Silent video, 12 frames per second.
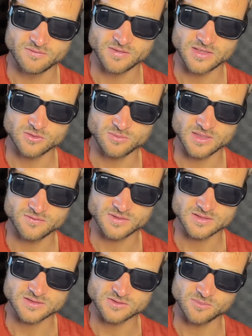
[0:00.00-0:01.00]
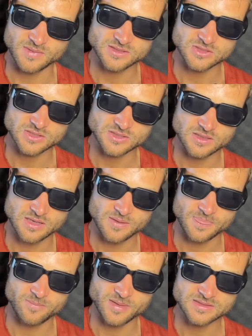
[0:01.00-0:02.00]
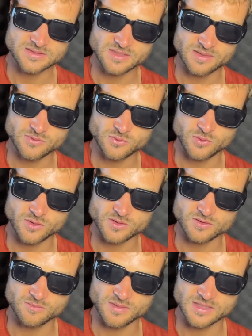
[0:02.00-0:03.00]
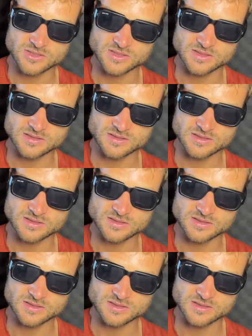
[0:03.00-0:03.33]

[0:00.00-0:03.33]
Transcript: When to manifest your magic? The best time to work your magic